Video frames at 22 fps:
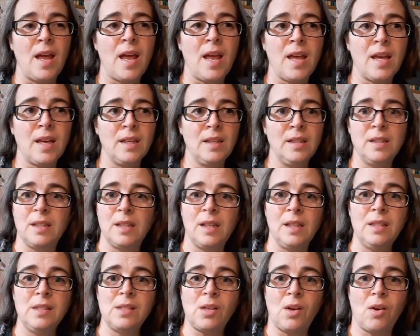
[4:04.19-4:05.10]
And
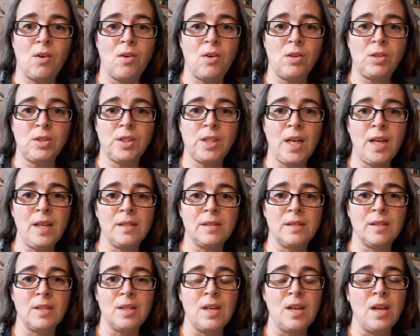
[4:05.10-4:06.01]
it's all
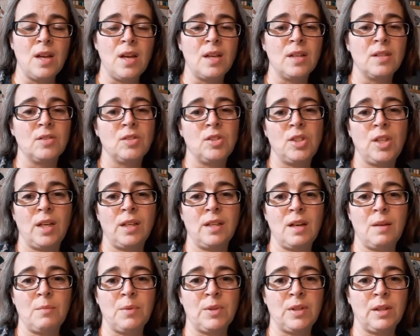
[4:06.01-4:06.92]
done. She
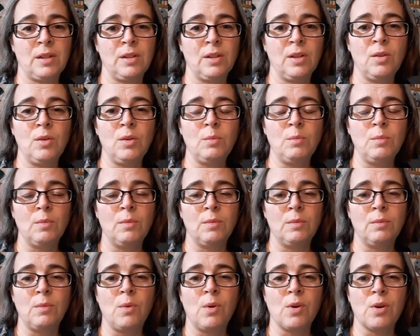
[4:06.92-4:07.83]
ended up with a little
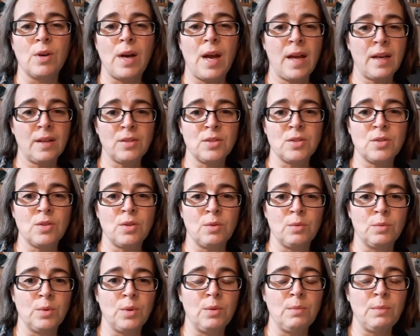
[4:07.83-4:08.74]
more extra
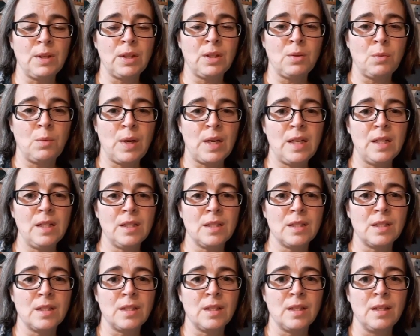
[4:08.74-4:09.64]
room at the
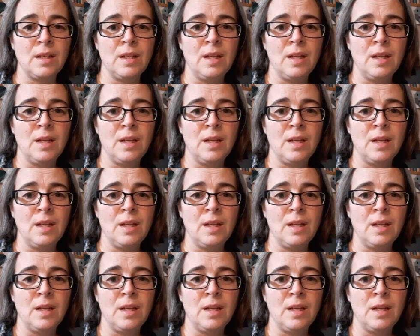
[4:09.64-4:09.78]
waist,